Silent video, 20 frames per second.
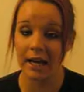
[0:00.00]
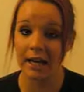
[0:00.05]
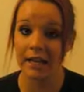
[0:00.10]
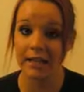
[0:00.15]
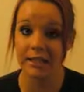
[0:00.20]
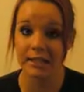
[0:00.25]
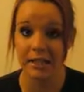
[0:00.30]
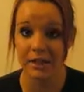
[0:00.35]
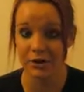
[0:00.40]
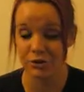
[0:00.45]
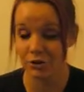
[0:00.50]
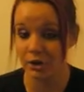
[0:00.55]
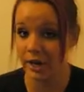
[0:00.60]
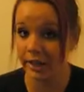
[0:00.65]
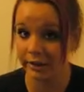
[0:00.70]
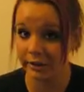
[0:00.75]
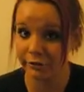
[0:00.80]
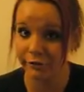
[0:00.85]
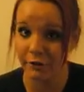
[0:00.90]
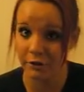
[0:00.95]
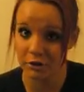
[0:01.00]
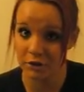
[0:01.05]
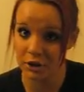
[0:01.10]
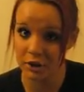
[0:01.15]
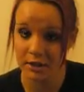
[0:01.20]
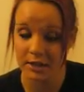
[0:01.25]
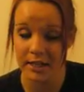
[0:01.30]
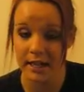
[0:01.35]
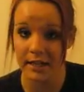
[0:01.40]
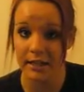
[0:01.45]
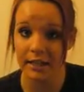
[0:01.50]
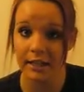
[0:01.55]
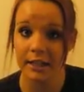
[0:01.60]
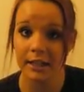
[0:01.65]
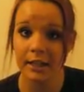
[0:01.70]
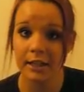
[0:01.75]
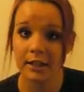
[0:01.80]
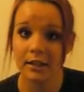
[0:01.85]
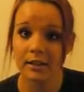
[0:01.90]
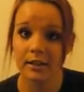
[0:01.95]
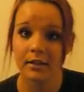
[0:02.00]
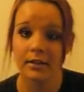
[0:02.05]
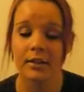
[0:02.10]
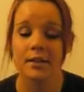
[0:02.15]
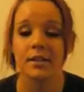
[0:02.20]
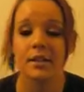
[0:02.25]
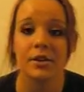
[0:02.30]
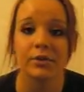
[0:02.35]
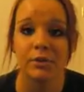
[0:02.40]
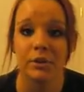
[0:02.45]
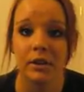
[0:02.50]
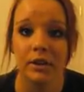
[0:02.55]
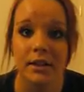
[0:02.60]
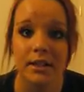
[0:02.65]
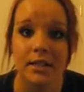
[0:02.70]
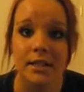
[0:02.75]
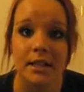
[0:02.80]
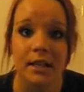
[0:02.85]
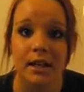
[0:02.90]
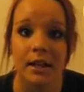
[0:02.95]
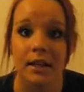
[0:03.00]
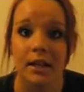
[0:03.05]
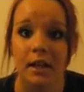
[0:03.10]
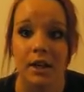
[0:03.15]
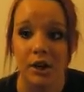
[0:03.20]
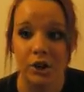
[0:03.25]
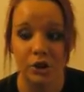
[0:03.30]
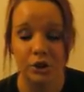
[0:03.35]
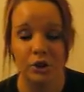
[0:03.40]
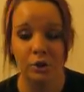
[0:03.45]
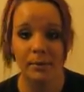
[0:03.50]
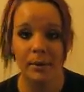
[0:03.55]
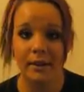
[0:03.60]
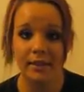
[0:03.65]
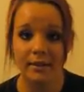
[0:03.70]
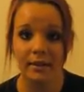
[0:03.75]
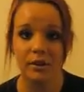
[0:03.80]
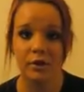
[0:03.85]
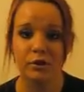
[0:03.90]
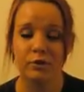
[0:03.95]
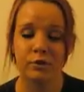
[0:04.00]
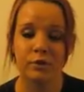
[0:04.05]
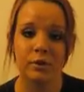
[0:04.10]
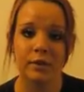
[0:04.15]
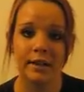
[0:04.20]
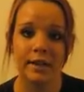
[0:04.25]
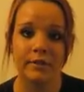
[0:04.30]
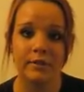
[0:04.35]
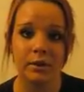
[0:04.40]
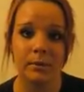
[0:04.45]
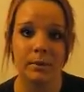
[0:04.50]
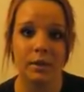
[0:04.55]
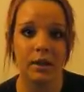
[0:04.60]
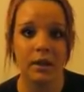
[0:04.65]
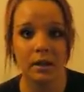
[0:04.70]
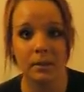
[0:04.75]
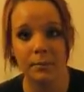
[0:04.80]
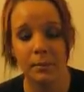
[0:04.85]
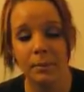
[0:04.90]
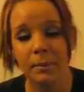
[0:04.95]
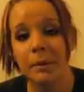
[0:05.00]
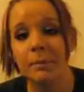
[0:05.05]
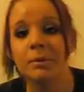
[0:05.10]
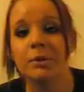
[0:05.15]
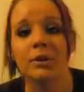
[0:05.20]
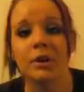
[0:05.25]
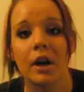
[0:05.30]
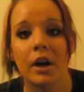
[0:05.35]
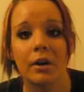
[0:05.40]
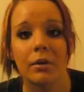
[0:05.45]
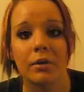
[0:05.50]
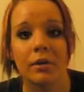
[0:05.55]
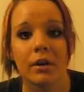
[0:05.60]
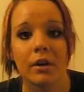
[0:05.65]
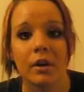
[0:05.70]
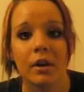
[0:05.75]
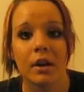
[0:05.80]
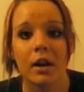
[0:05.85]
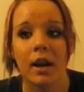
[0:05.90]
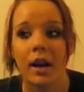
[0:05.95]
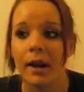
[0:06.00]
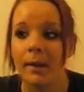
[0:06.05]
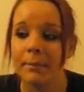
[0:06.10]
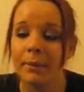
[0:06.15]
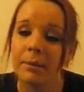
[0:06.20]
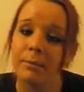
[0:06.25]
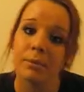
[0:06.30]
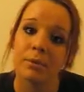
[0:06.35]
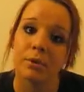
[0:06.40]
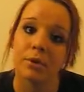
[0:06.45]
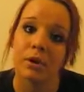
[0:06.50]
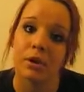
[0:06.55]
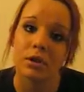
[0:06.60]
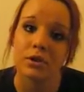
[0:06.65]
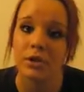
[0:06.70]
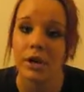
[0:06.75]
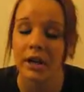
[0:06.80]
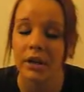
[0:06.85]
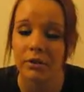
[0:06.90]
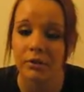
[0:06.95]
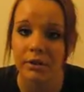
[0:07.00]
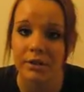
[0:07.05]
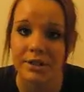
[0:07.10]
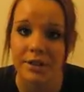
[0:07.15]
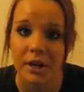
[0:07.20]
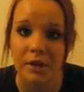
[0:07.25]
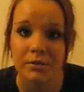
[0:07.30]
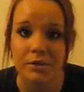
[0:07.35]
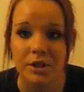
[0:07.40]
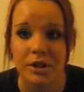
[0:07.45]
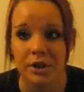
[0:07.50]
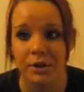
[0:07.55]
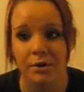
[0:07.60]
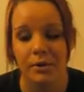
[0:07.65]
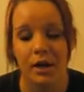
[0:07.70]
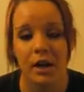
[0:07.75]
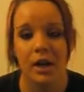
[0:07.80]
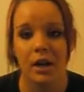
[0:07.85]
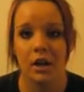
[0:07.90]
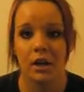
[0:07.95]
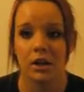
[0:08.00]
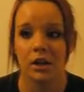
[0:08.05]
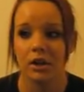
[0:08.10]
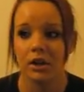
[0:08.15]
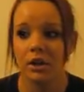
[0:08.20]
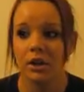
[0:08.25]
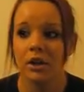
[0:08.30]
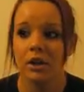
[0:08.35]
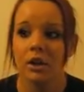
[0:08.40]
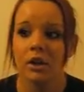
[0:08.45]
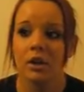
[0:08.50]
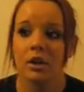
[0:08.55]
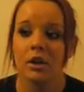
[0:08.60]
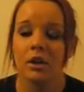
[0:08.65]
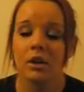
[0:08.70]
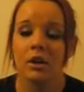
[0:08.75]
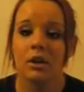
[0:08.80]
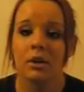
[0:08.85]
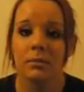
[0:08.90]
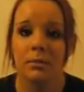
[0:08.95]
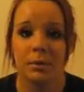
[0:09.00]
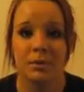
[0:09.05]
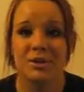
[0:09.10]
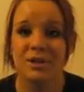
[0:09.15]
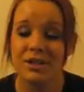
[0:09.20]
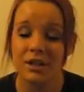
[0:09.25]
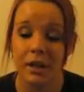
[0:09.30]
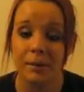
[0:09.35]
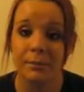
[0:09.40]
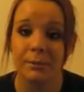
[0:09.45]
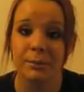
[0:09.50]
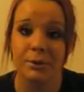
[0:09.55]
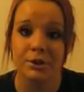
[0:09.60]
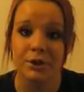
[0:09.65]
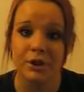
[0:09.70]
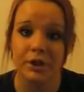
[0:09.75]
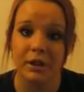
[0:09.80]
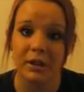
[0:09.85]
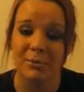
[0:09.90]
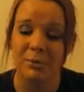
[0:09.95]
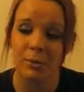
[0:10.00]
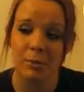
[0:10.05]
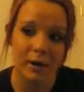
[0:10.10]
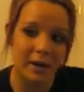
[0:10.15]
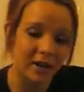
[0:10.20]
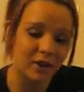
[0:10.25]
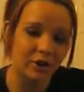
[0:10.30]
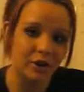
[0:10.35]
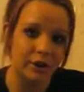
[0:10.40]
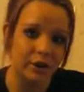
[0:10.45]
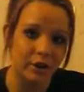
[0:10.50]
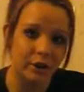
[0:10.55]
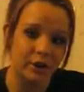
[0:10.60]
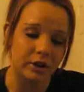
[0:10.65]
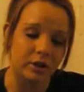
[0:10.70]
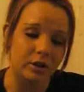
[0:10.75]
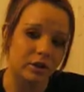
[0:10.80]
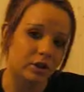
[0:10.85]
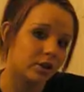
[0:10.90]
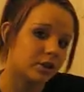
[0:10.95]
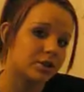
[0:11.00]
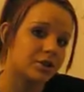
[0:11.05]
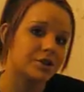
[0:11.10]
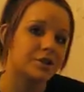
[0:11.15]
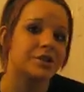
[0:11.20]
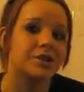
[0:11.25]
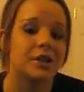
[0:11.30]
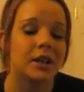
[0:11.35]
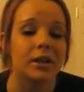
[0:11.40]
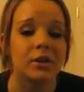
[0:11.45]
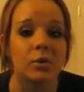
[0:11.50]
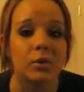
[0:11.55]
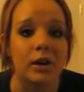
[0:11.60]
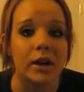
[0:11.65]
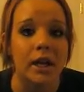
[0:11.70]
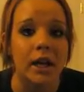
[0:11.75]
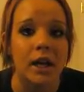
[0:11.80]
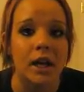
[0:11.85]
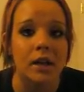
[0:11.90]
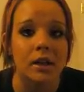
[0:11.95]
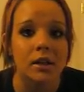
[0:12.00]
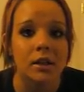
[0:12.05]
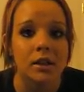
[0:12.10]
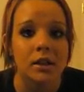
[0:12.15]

addict and trying to function daily, that's unrealistic. You may think you're fooling everybody, but people know. And people are trying to reach out to you, and most of the time you're pushing them away, or you're just ignoring it.